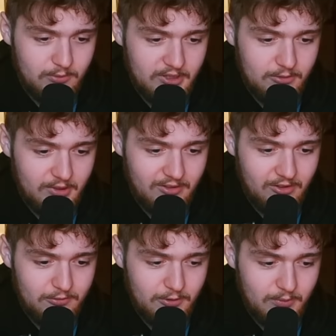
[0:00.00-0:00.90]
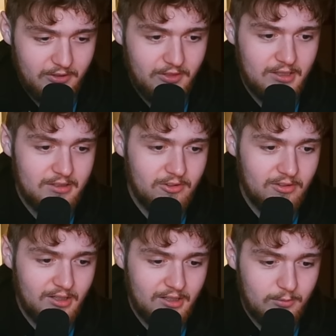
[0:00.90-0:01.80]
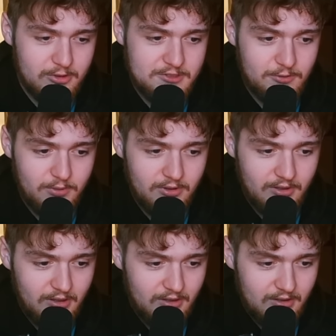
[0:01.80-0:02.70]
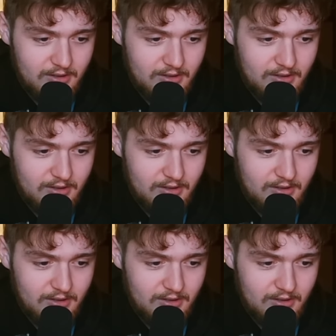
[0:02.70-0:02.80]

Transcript: Might as well heal myself with my thingy so then I get more super.